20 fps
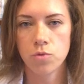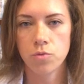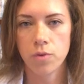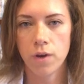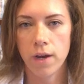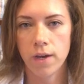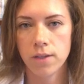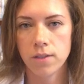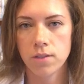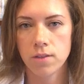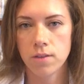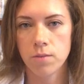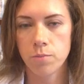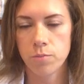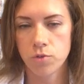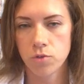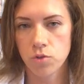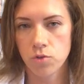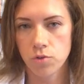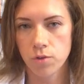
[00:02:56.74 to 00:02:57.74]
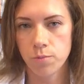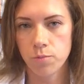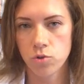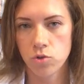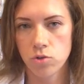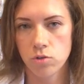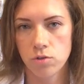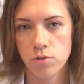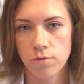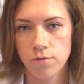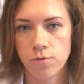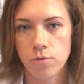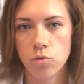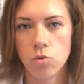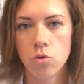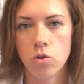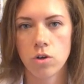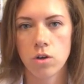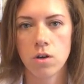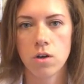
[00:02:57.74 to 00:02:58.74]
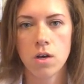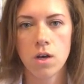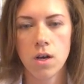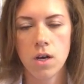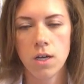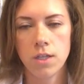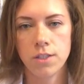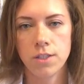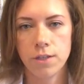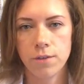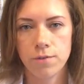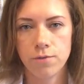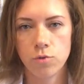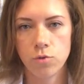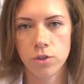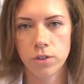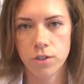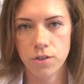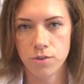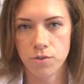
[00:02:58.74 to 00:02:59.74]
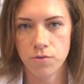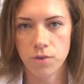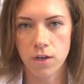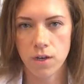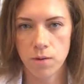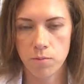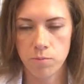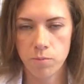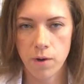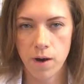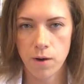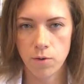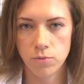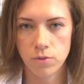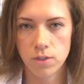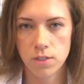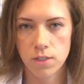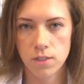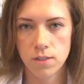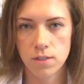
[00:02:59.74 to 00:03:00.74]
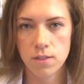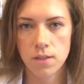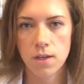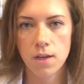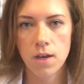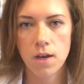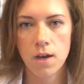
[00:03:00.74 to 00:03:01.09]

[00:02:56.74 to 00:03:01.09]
write the prescription for T4, T3 compounded